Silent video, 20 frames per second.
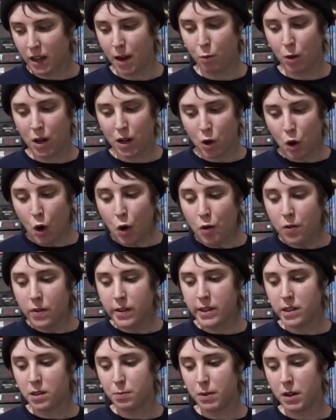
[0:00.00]
And we know
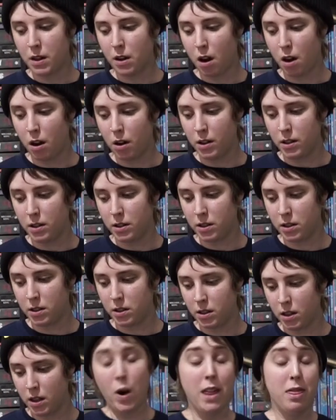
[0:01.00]
this
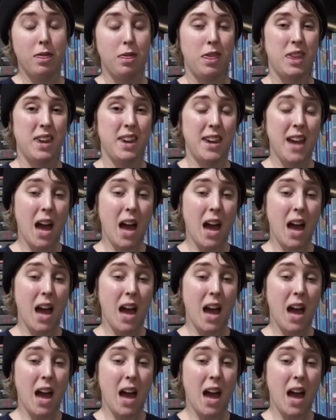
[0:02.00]
because when the